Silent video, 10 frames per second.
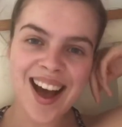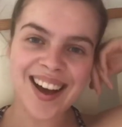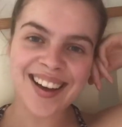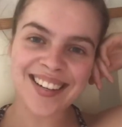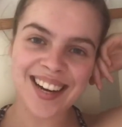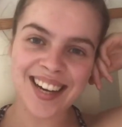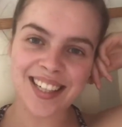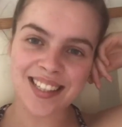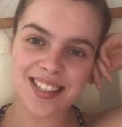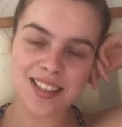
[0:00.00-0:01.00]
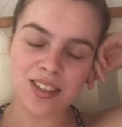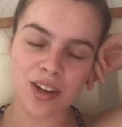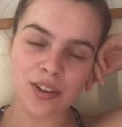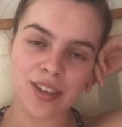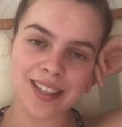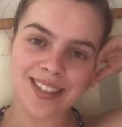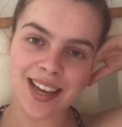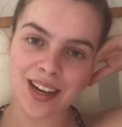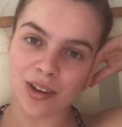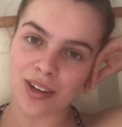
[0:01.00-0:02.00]
Hi guys, so it's
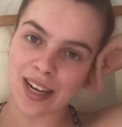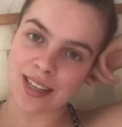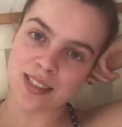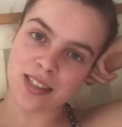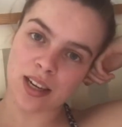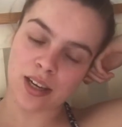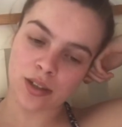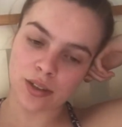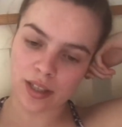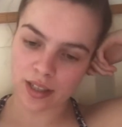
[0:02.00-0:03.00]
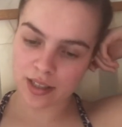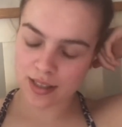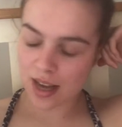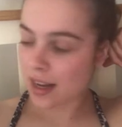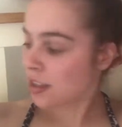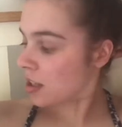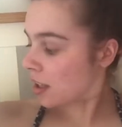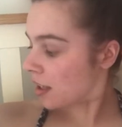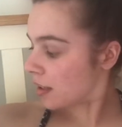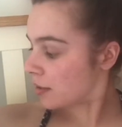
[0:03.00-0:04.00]
a lot later now. It is
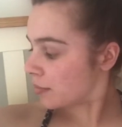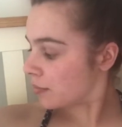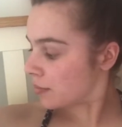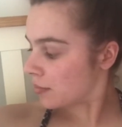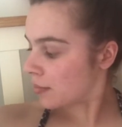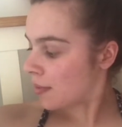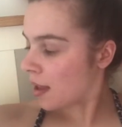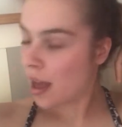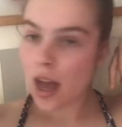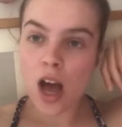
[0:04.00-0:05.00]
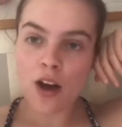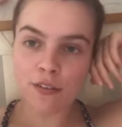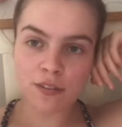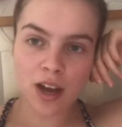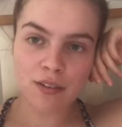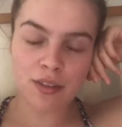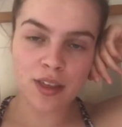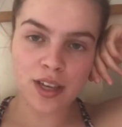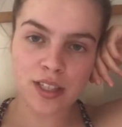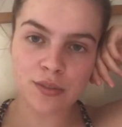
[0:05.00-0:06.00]
actually
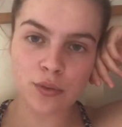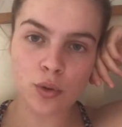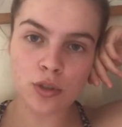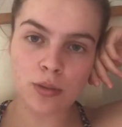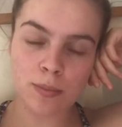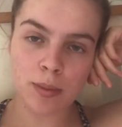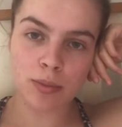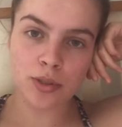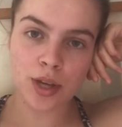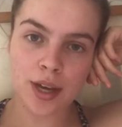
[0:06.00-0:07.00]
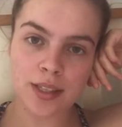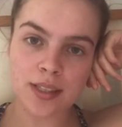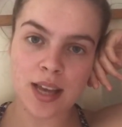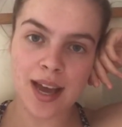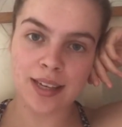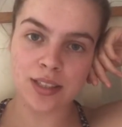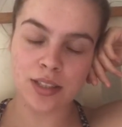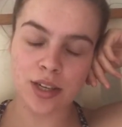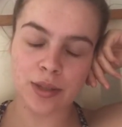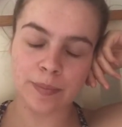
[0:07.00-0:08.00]
5:34 to be precise,
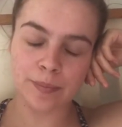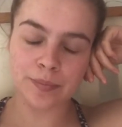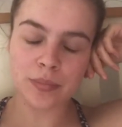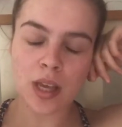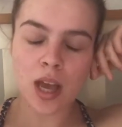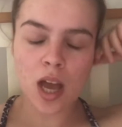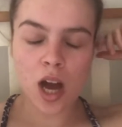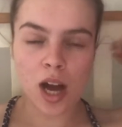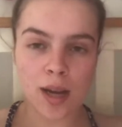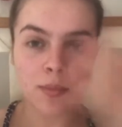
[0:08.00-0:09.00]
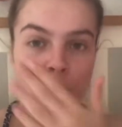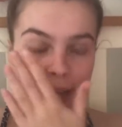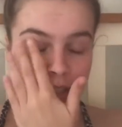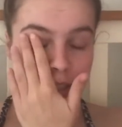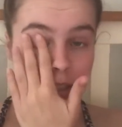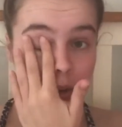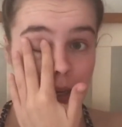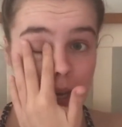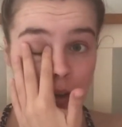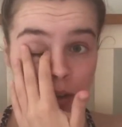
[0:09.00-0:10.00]
and I'm not actually
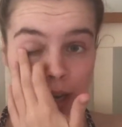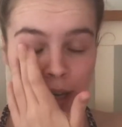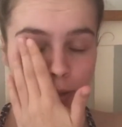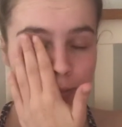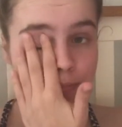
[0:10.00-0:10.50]
going out now.